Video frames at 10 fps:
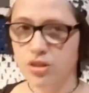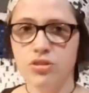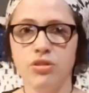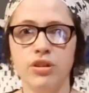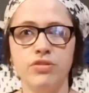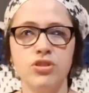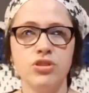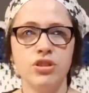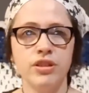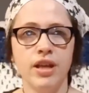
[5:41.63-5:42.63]
sorry if you
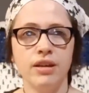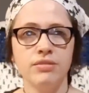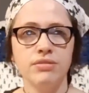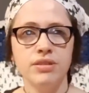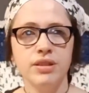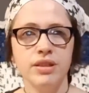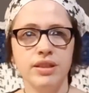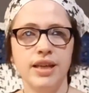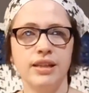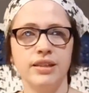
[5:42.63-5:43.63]
just heard that
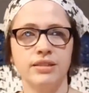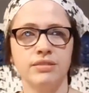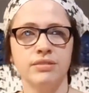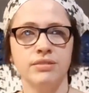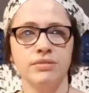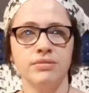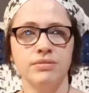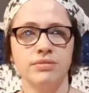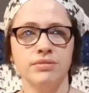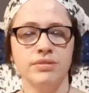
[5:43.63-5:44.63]
yelling.
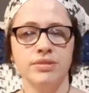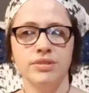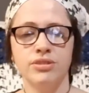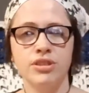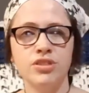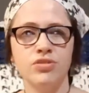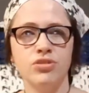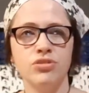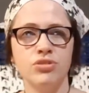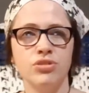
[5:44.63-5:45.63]
Christopher
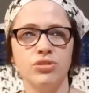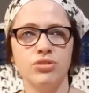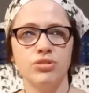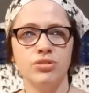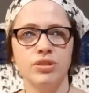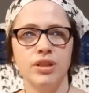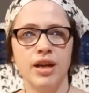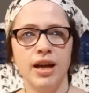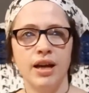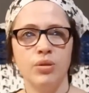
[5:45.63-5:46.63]
doesn't know
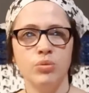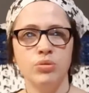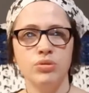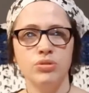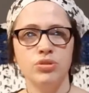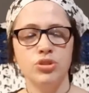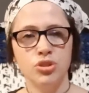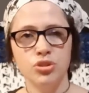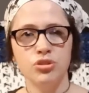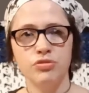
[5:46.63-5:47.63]
how to
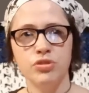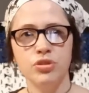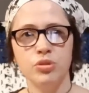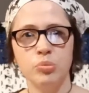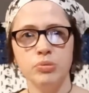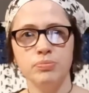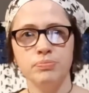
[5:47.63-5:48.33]
shut the fuck up.